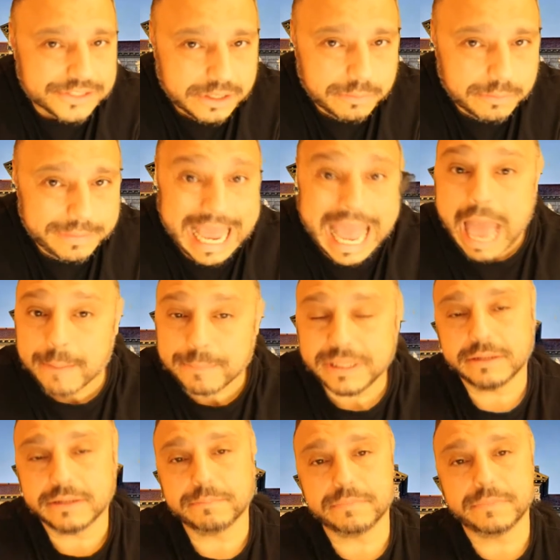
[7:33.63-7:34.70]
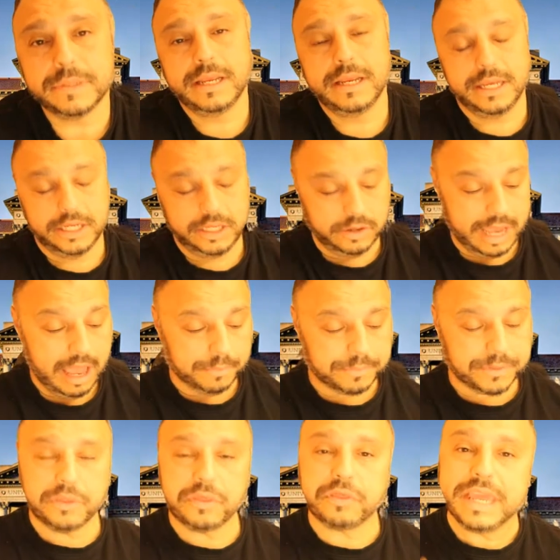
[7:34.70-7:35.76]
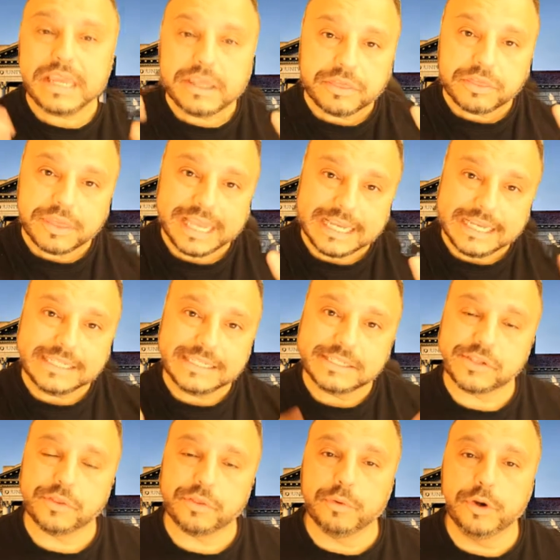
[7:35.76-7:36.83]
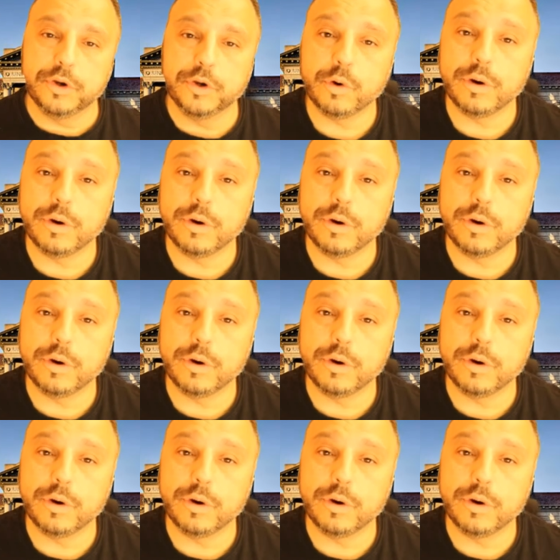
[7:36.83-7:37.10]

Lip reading: I'd be happy to help you think things through,